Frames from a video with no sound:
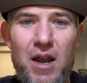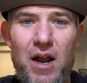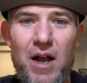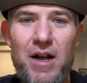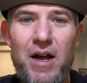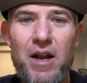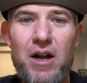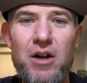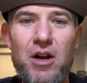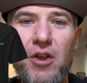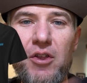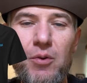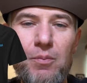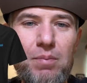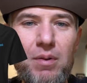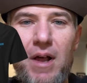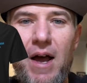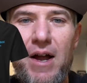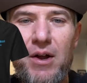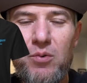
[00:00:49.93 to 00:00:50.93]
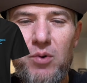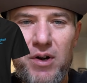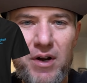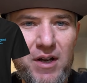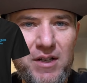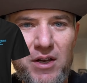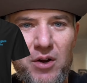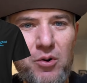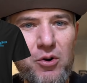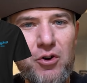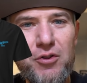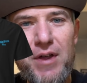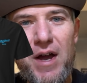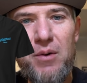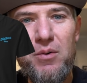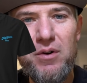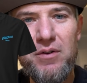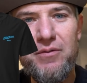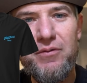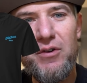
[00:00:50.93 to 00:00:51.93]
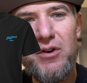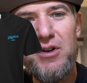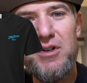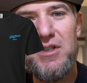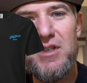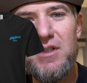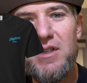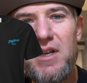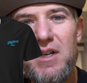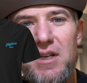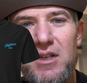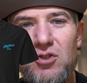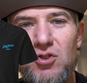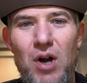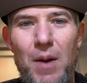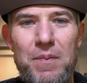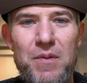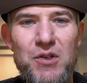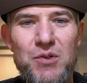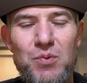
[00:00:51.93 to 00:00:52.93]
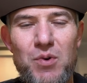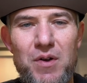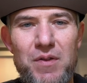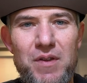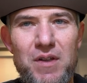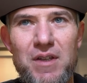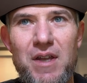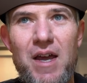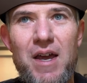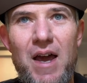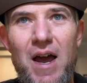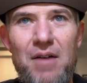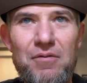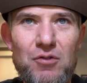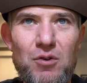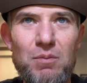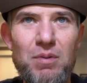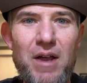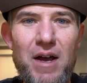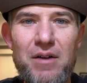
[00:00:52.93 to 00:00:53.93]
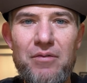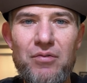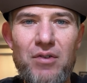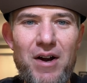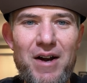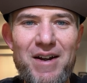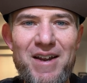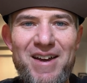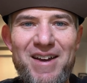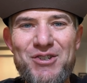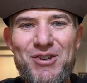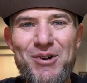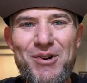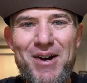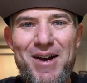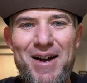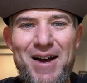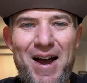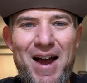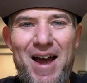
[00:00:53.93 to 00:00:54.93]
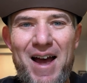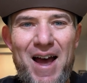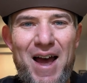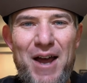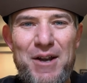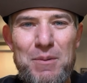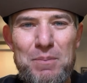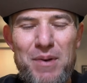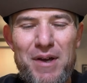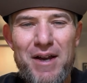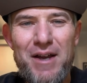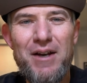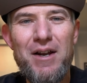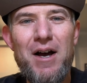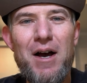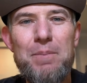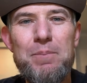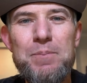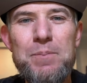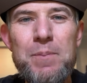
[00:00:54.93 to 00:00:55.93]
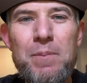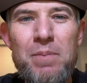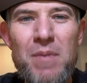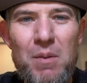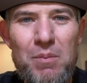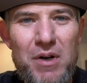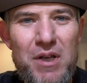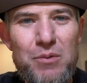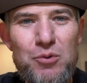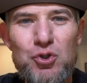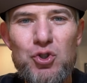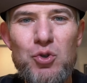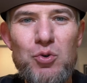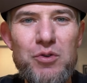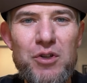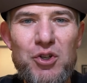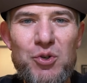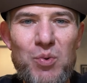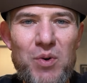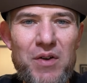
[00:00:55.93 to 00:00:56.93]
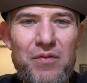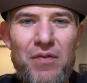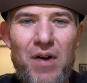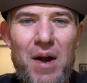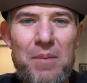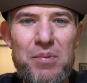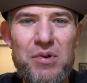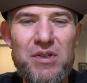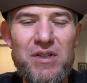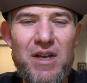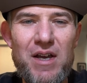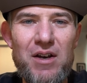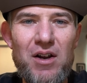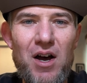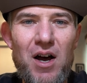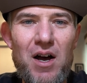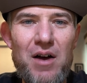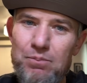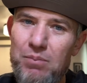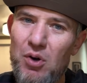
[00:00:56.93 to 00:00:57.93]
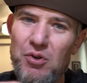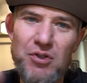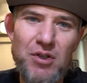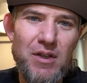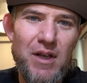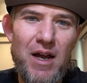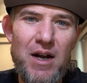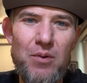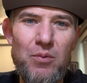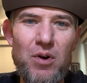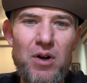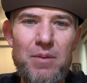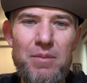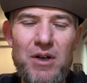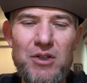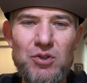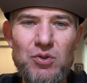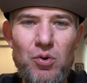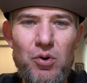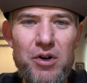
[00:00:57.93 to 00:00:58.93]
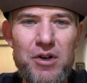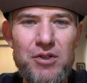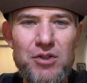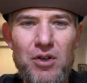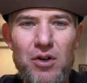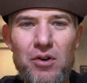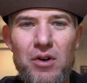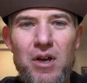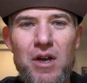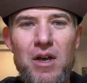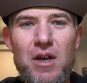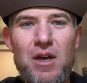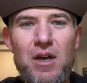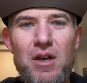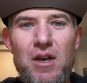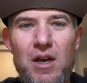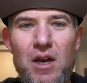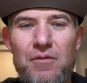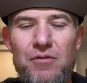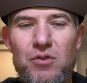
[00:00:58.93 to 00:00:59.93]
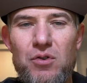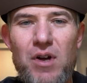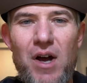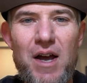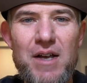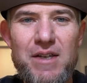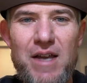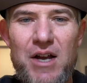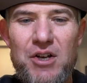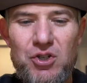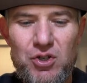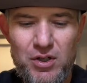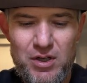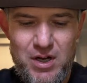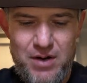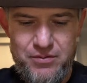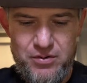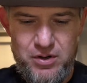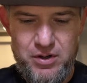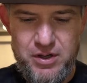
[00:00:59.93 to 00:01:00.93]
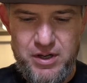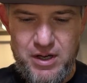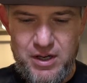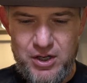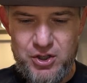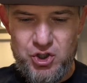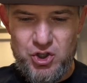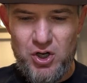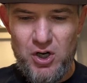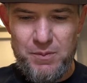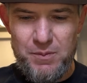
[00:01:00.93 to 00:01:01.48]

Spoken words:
got another black one because I ordered that one first, and then he dropped this one the day after Black Friday. So I had to pick it up, but he was doing the 25% off. Posted that in one of my stories. So if you guys actually ever get a Junk